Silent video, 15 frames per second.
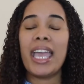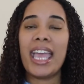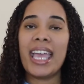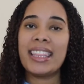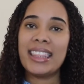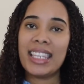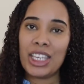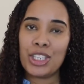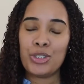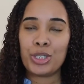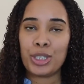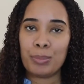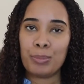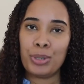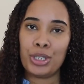and then you
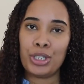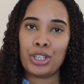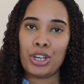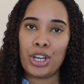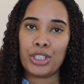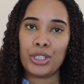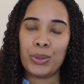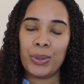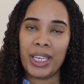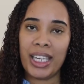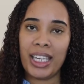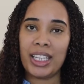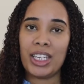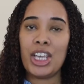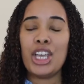can put it on your
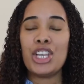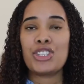head.